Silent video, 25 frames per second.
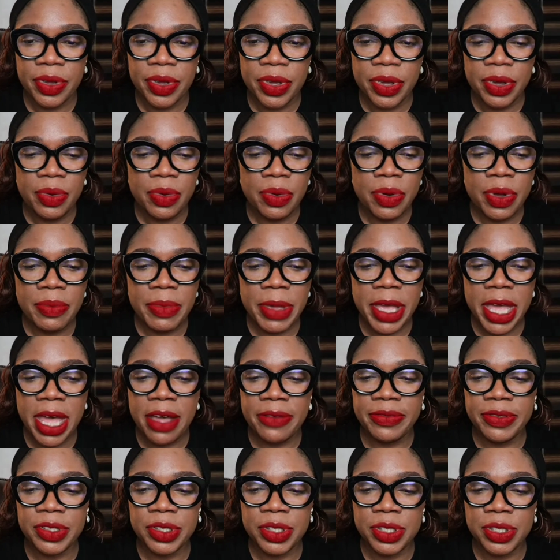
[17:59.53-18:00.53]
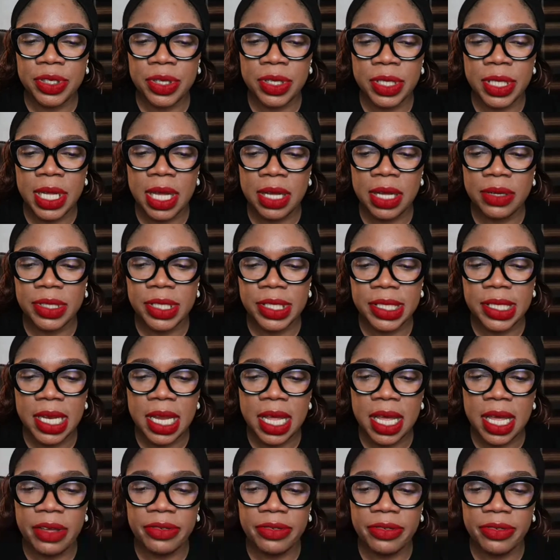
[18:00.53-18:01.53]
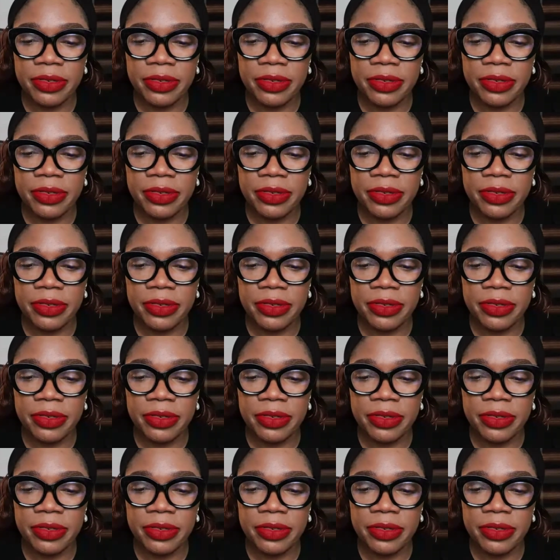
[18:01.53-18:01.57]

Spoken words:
We may have to shut down this live.